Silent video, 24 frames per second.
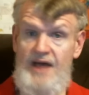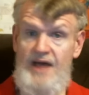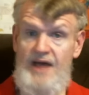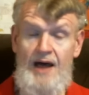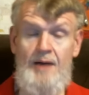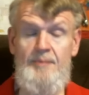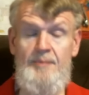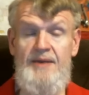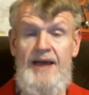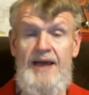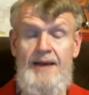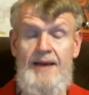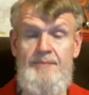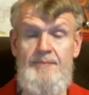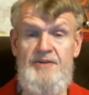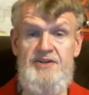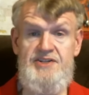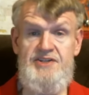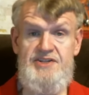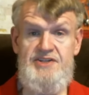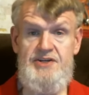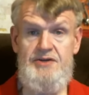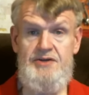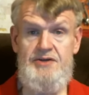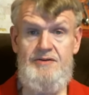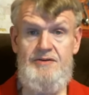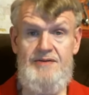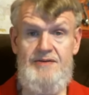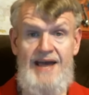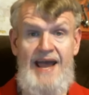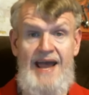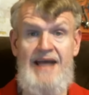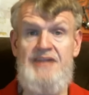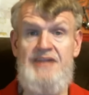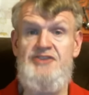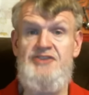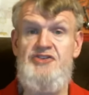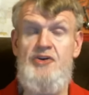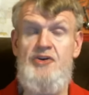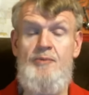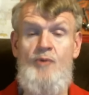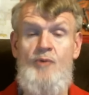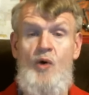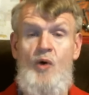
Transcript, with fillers: I'll be able to answer